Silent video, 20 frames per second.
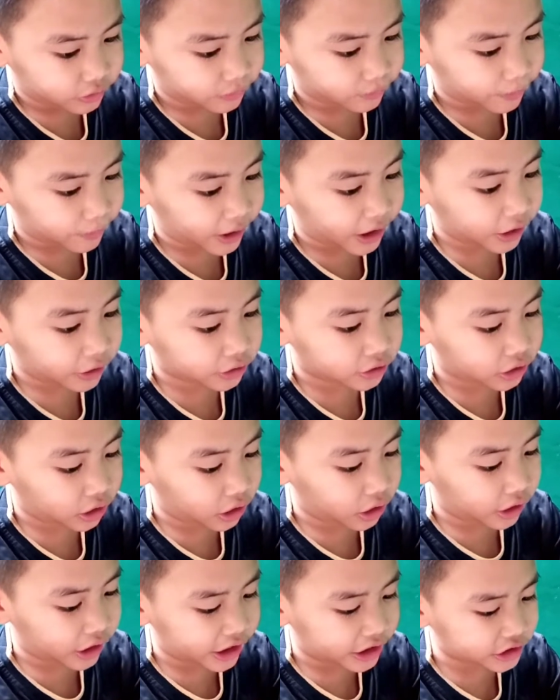
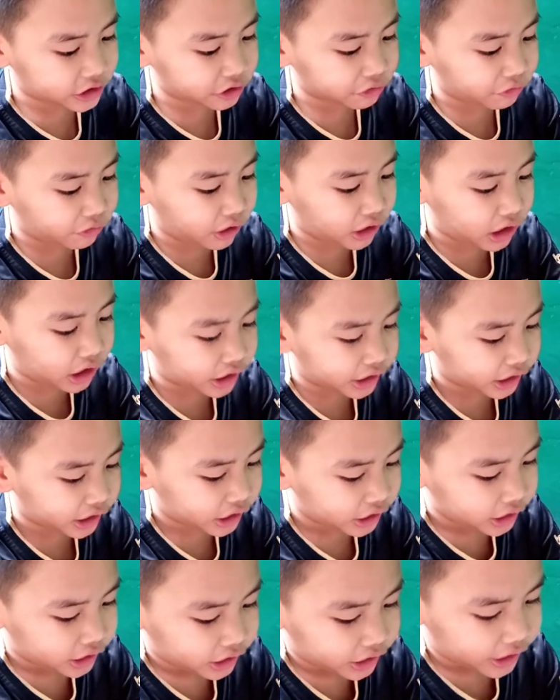Patar and Squog
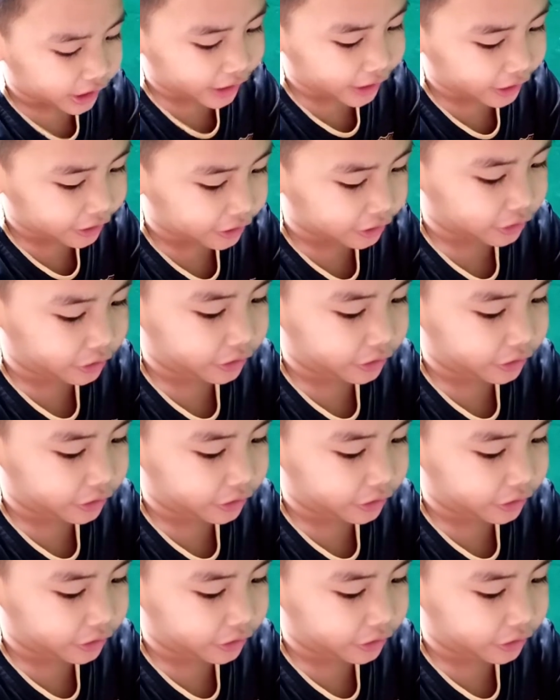had a